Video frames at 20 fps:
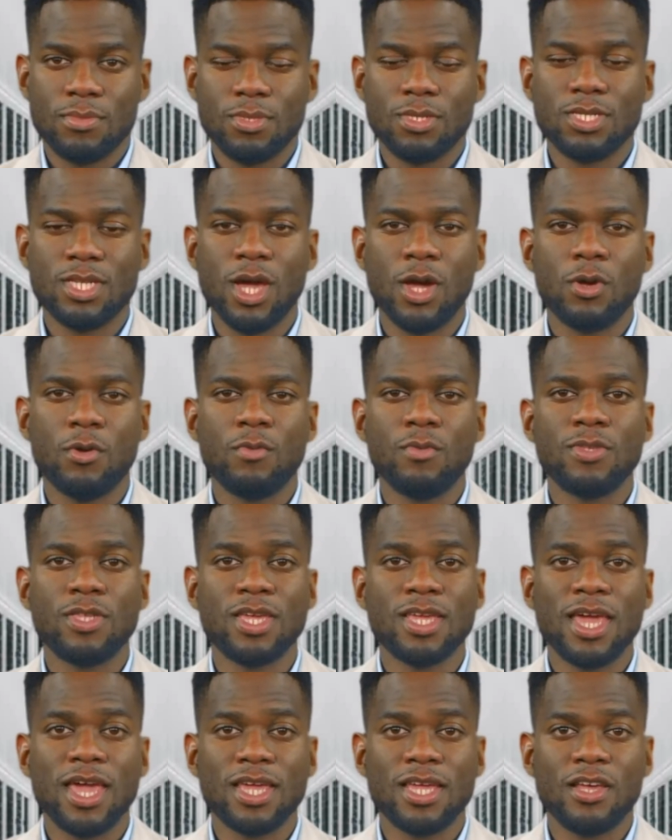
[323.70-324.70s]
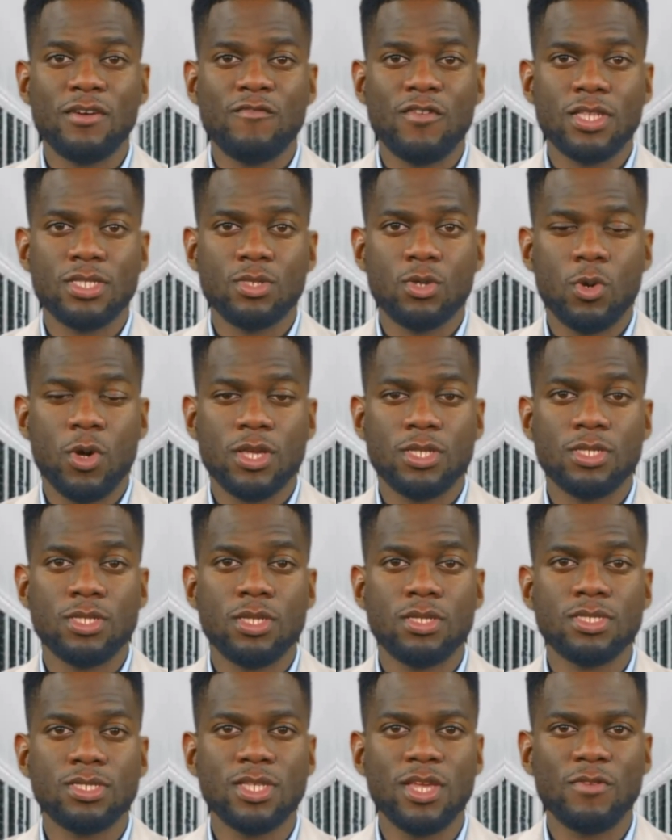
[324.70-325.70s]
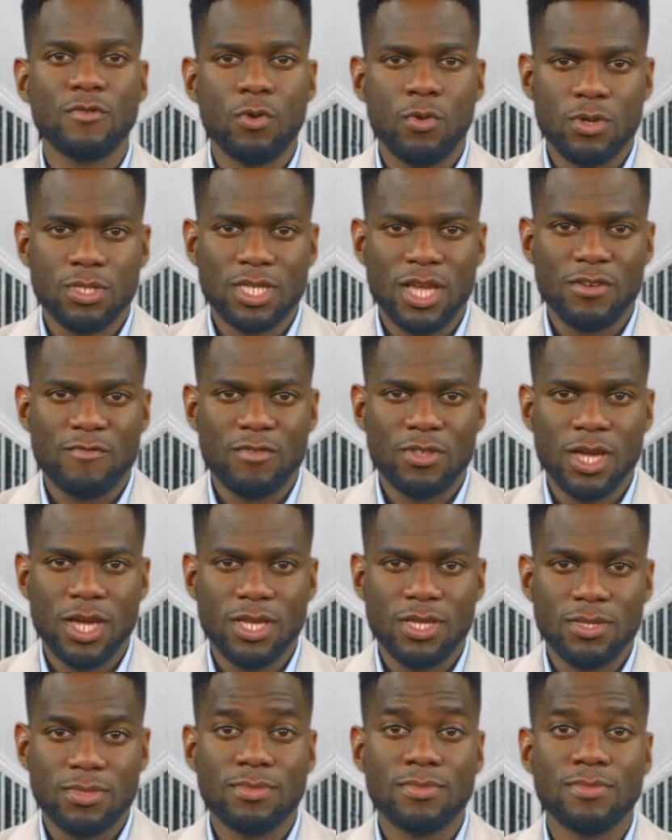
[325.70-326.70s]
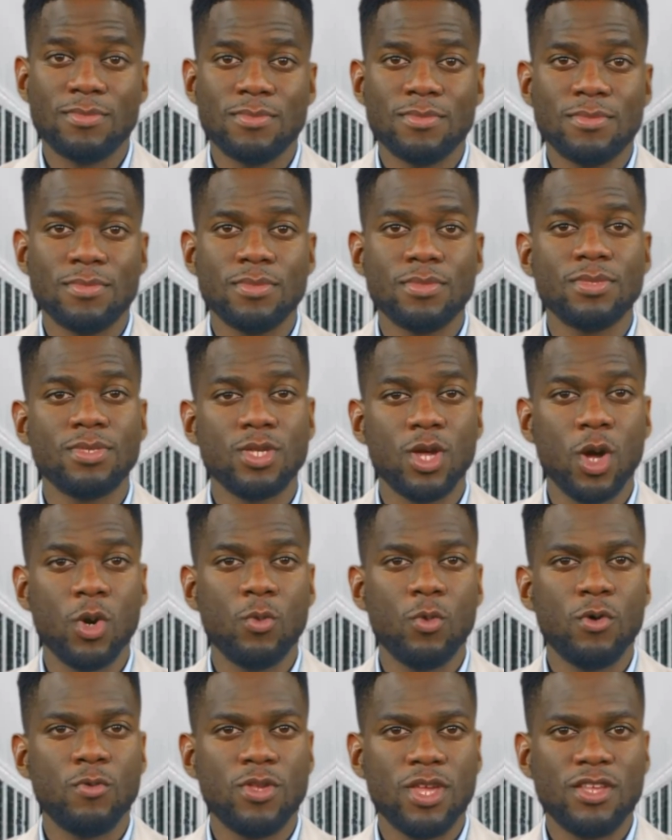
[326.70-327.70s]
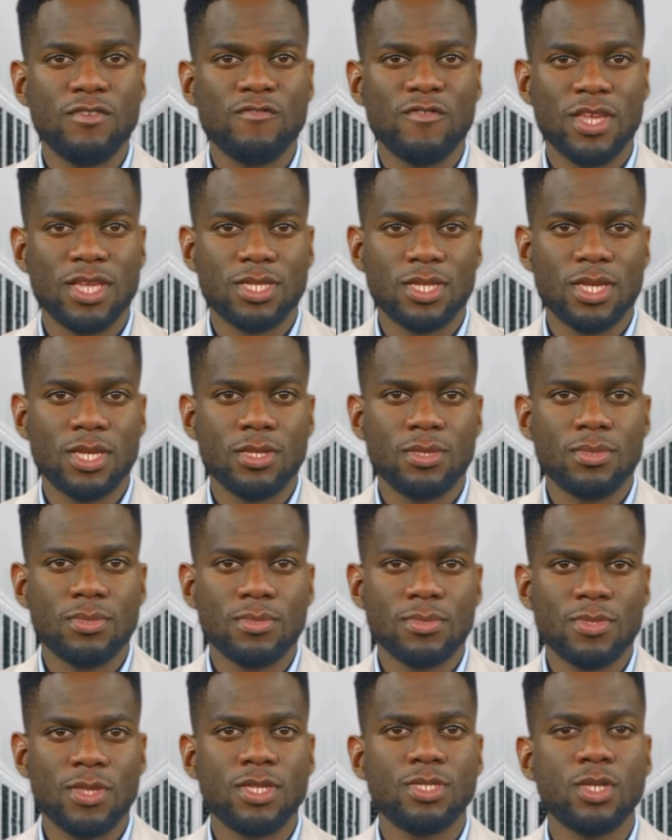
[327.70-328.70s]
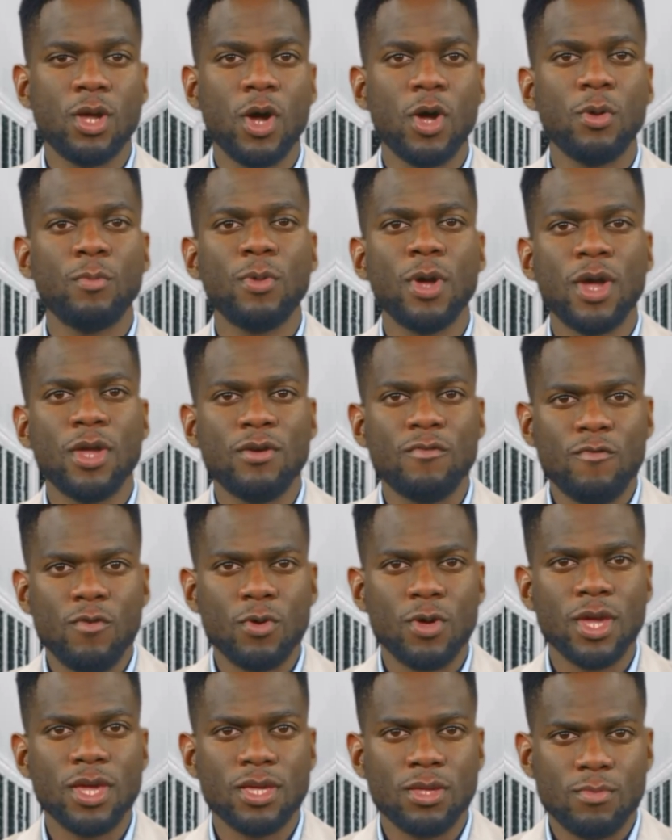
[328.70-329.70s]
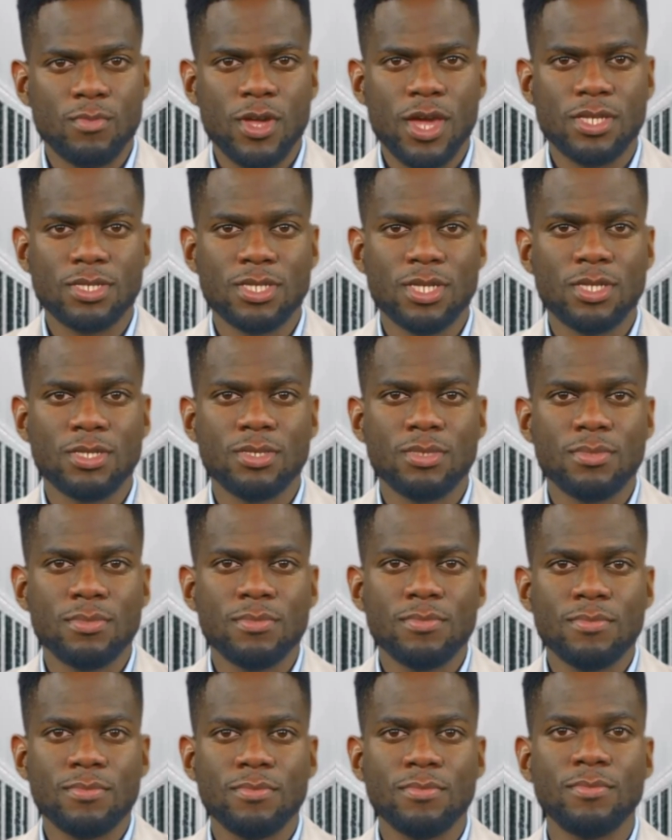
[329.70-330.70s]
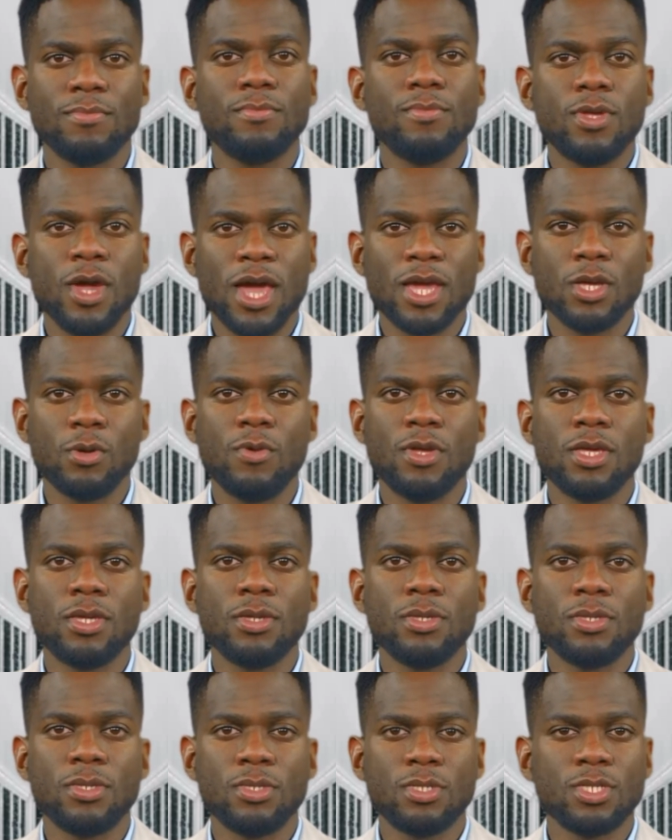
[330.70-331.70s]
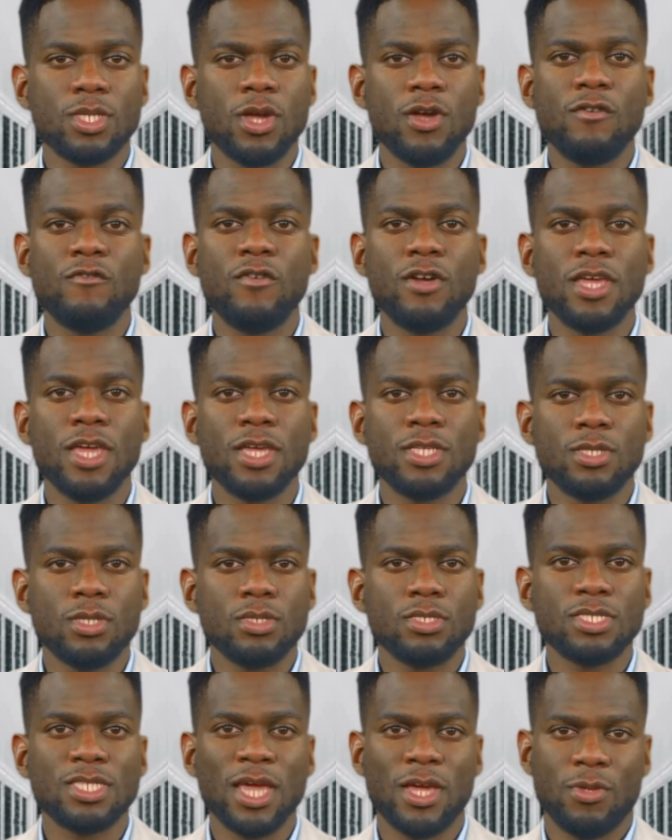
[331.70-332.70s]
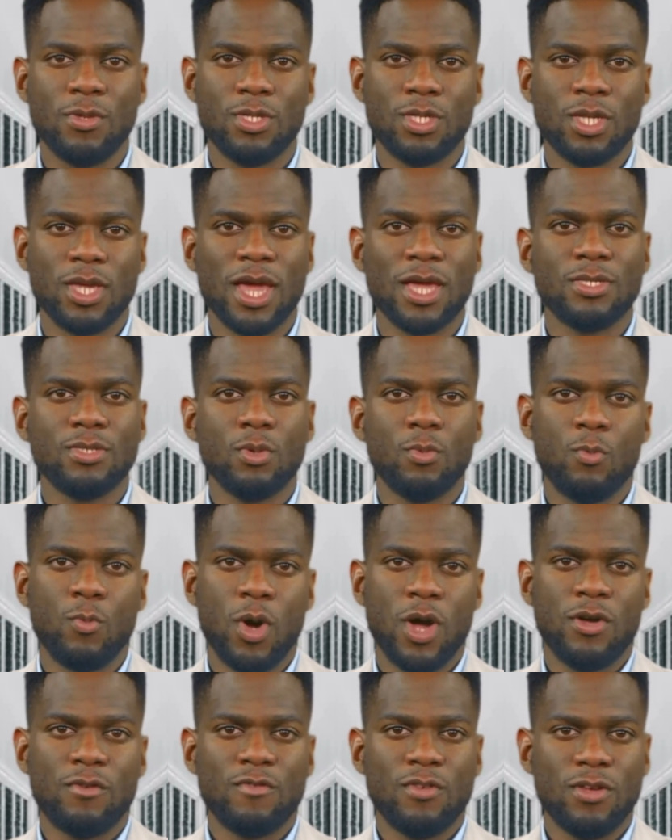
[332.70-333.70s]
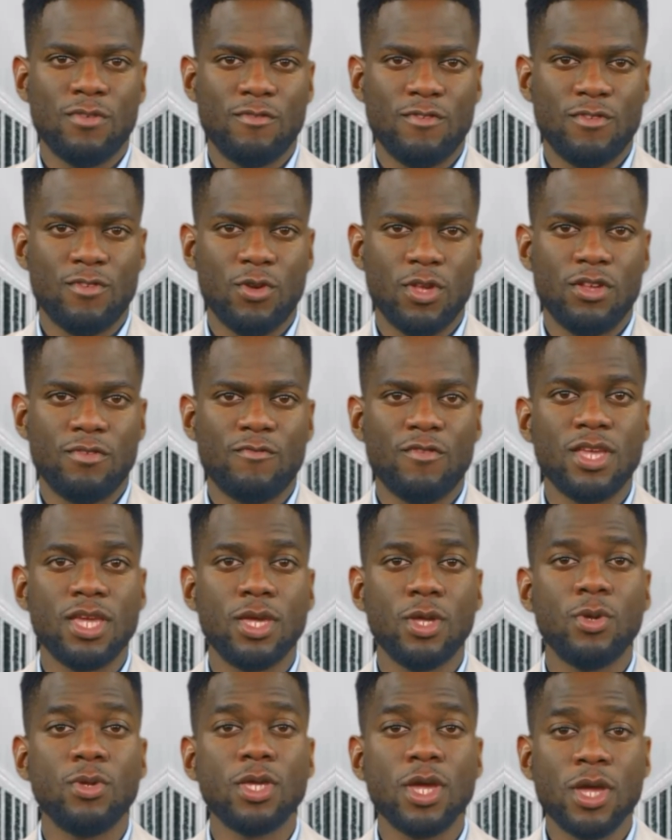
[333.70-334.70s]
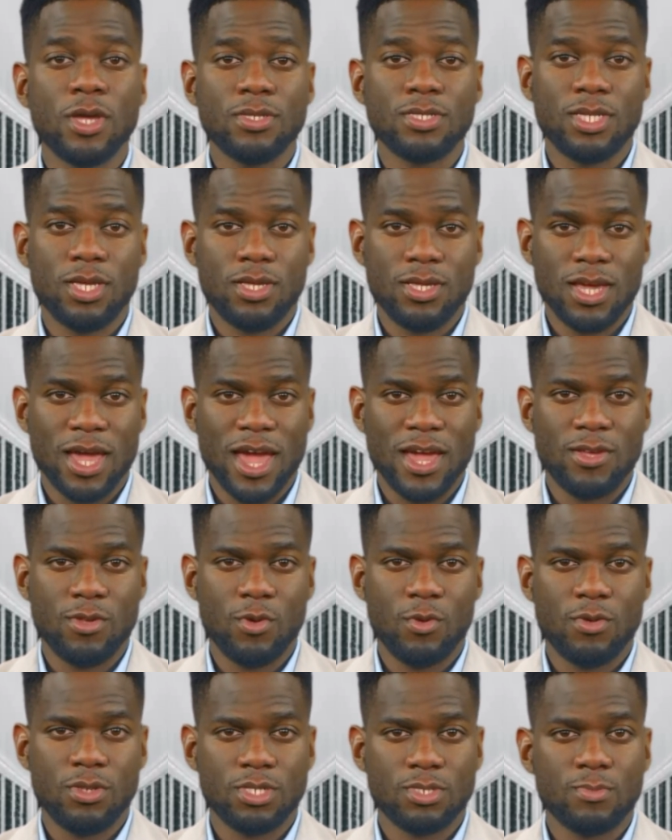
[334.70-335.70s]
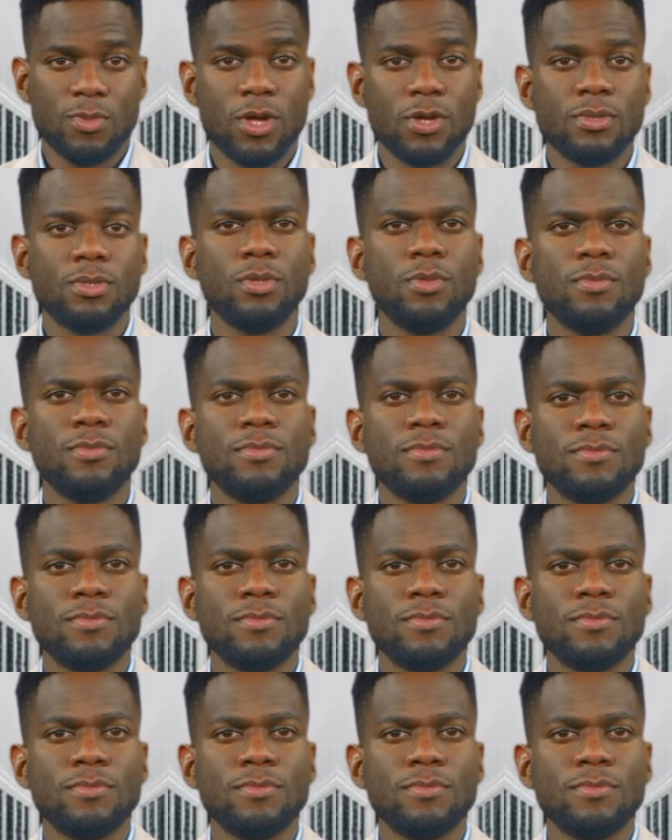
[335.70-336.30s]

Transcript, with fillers: So, did any of these questions give you a tough time? Don't worry if they did, it's all part of the learning process. Luckily, Certification Synergy has a wealth of free video content at your disposal.